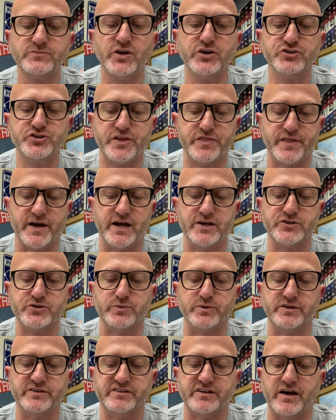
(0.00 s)
she thought to
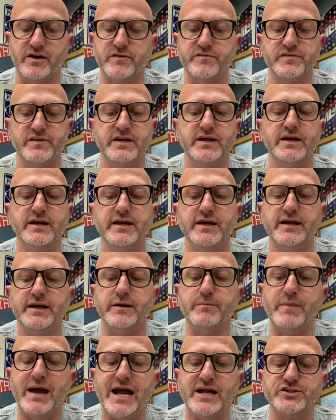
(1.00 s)
herself,
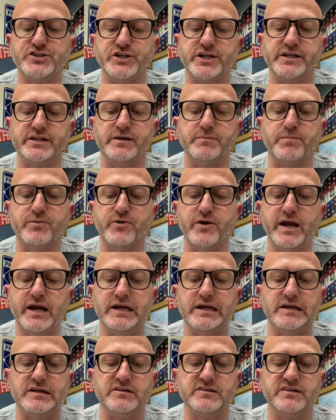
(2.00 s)
imagining the
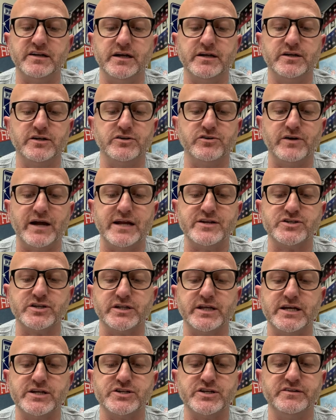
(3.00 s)
praise and
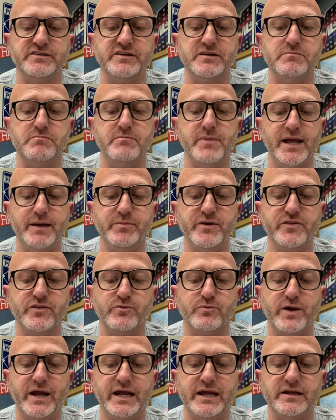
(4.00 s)
congratulations and maybe the
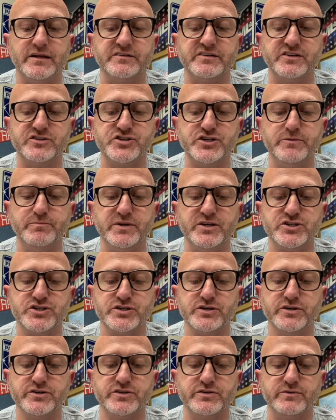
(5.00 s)
raise she'd be
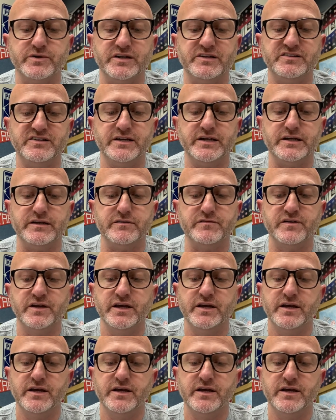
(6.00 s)
sure to receive